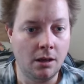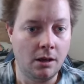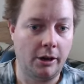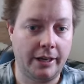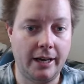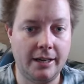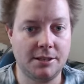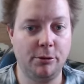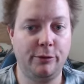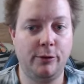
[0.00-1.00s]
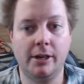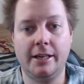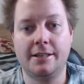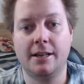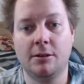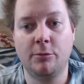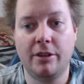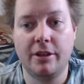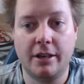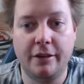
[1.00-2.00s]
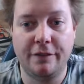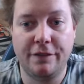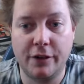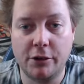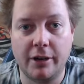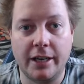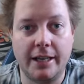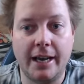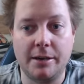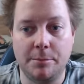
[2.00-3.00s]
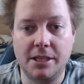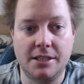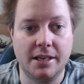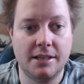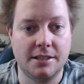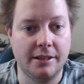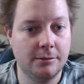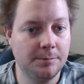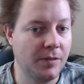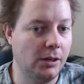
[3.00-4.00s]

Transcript: Okay, so we're finally done with configuring YateBTS now.